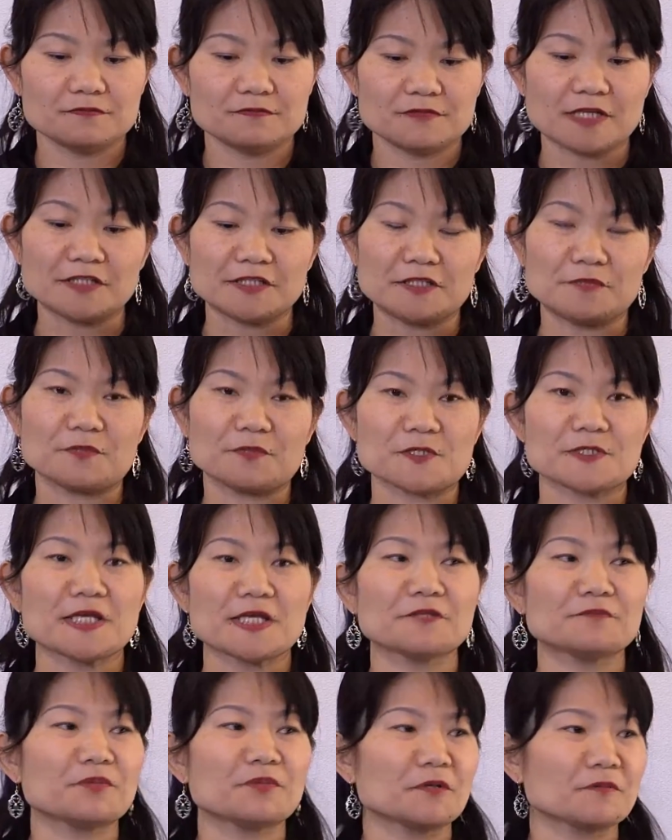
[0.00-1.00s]

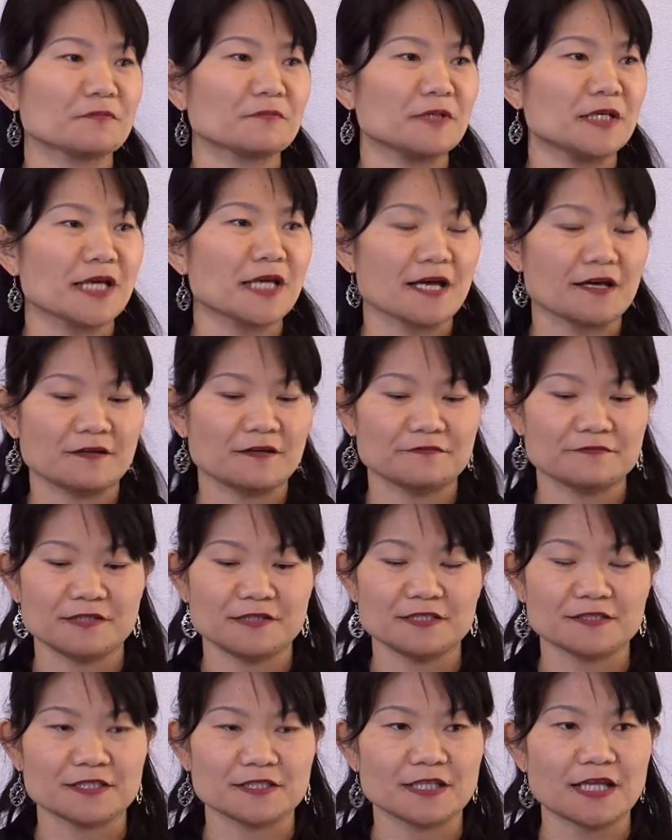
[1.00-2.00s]
90% probably have
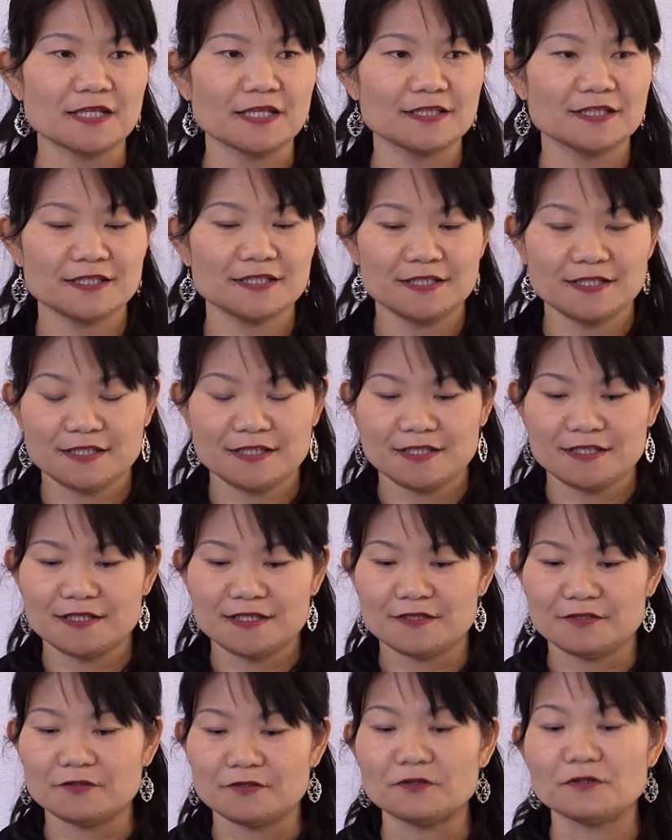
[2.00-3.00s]
internet
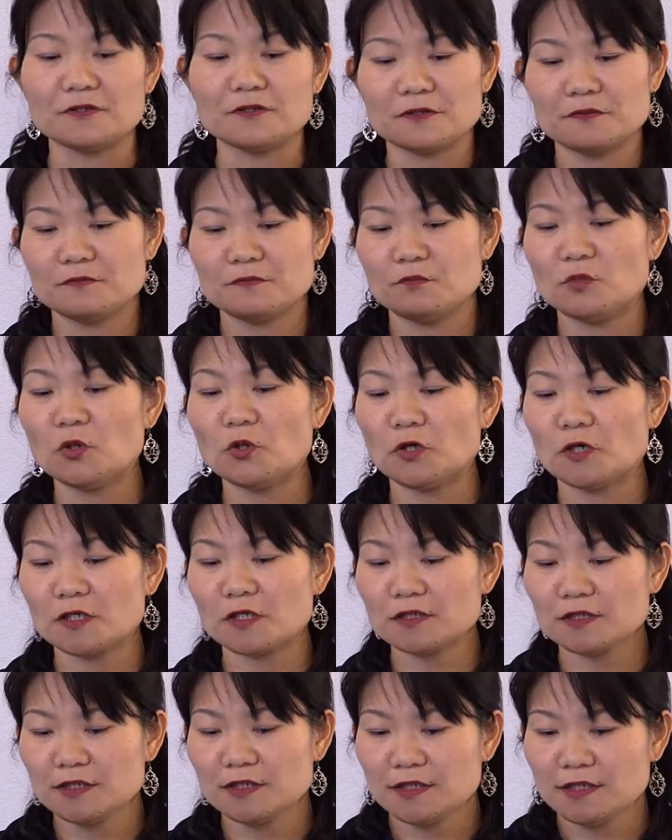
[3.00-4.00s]
or
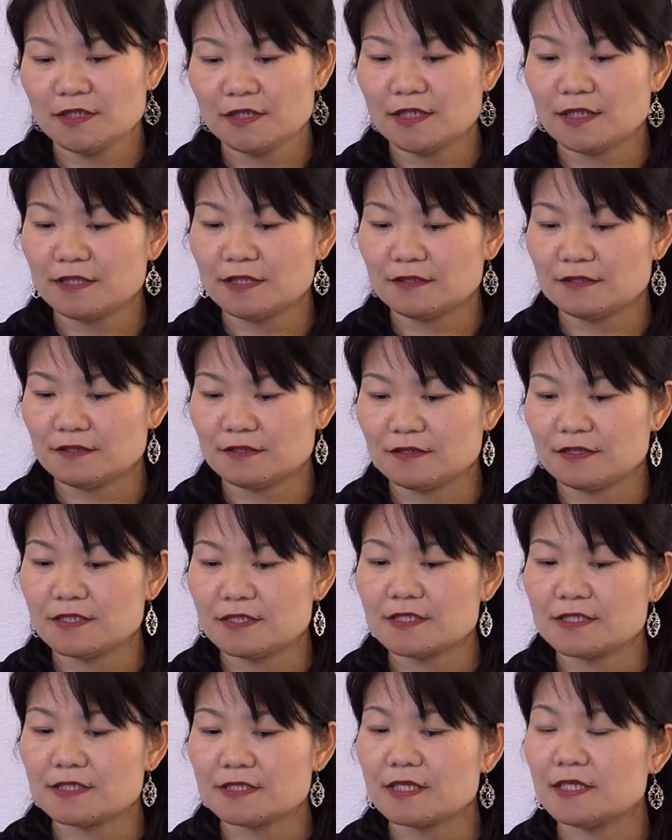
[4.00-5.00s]
more, and
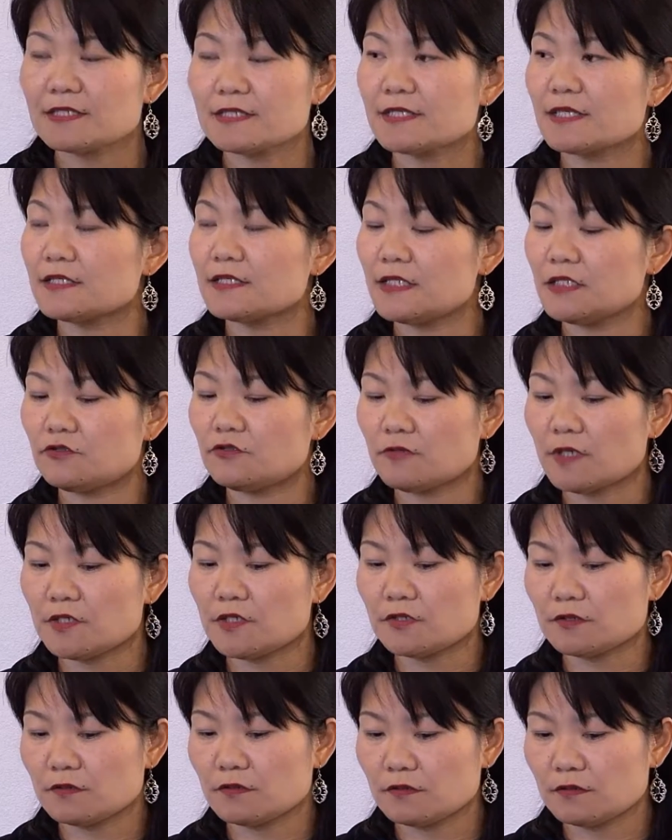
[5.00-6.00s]
this is the
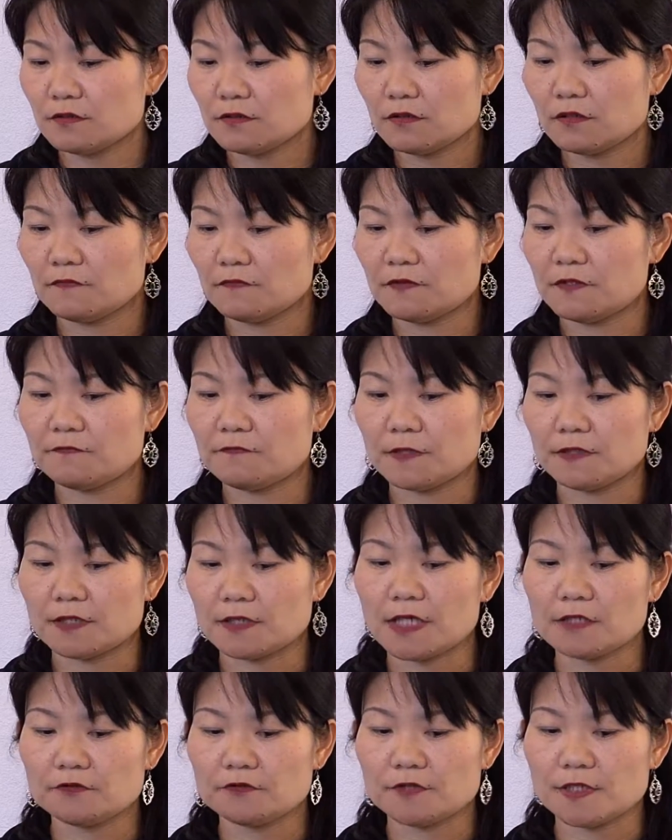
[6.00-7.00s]
situation of different
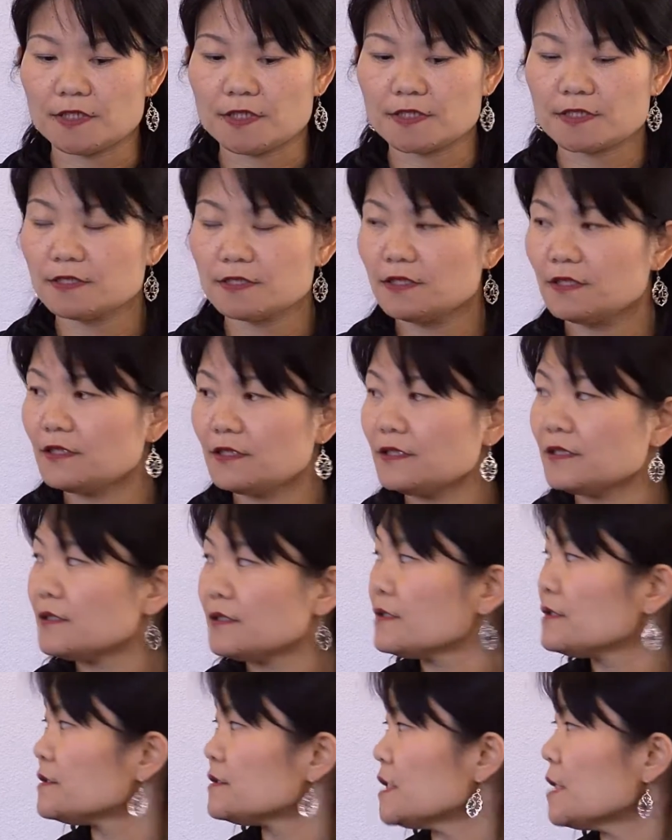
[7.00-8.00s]
countries.
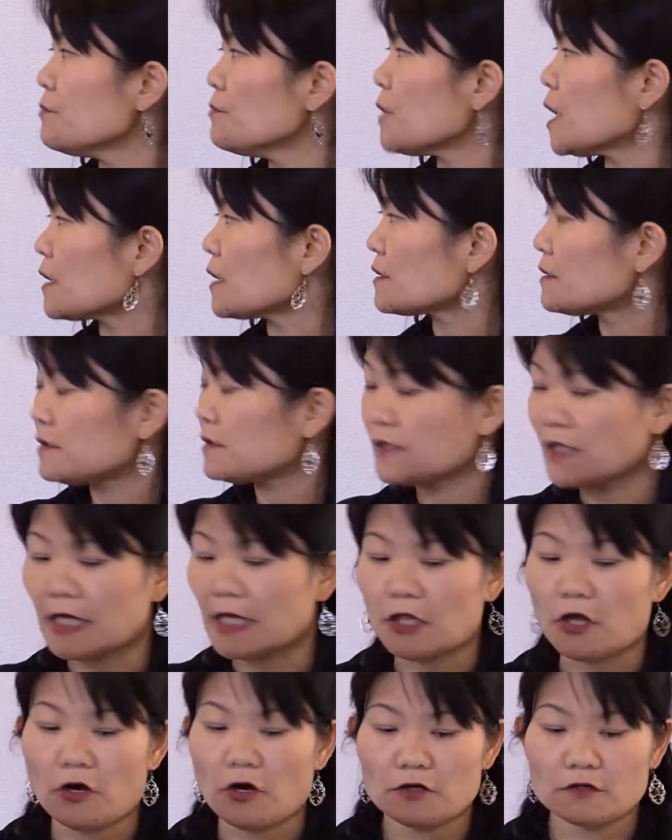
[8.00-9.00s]
Denmark,
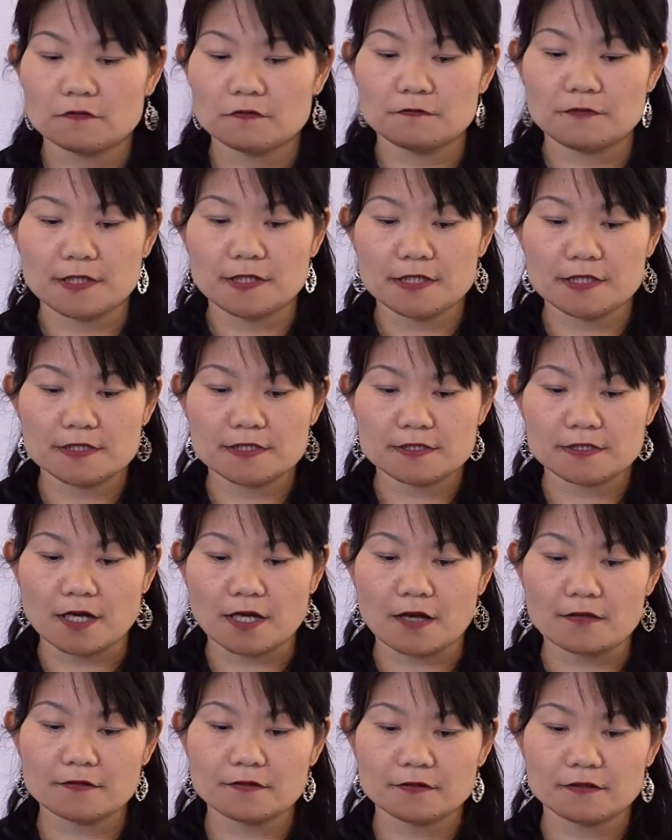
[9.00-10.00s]
along with
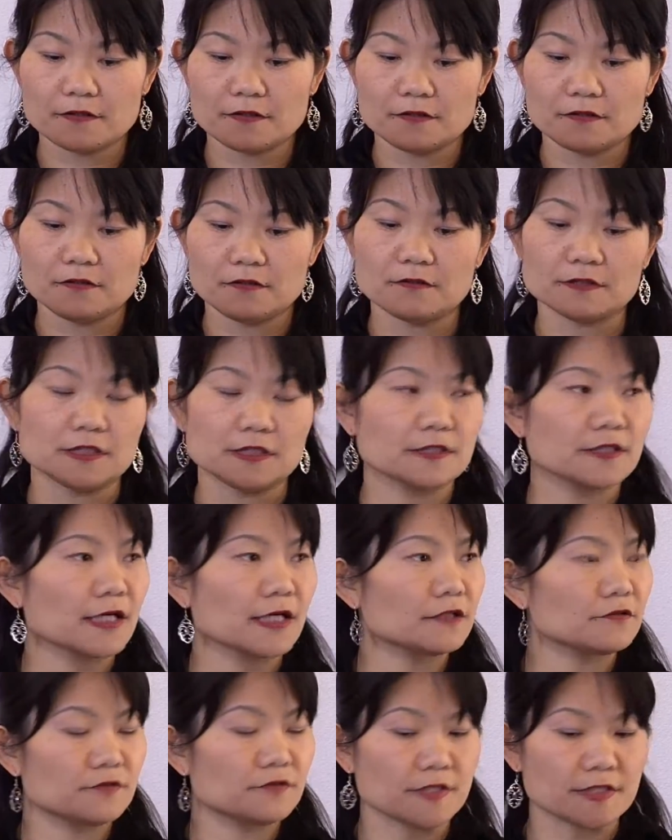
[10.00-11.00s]
other Nordic
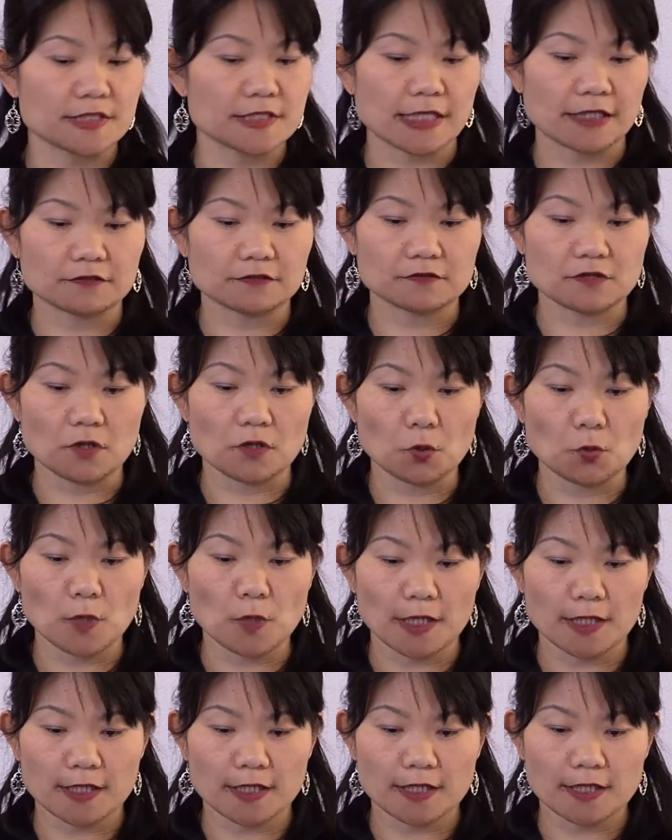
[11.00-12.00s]
countries like
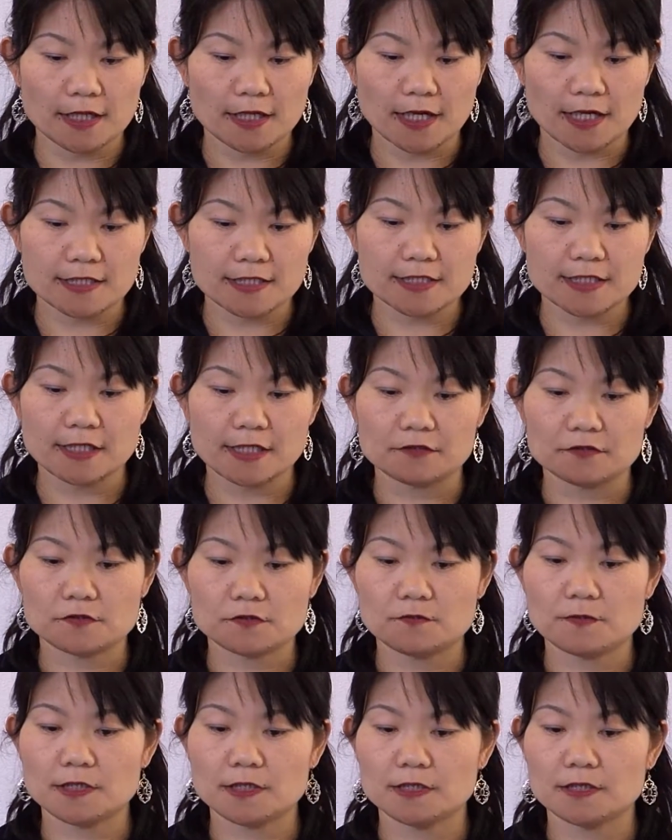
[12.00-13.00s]
Norway, Iceland,
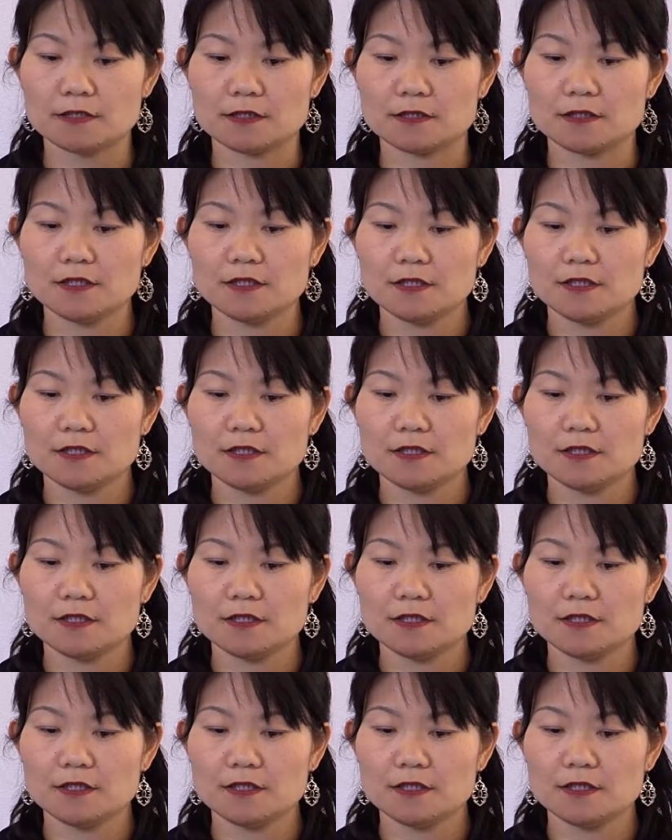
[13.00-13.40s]
Sweden,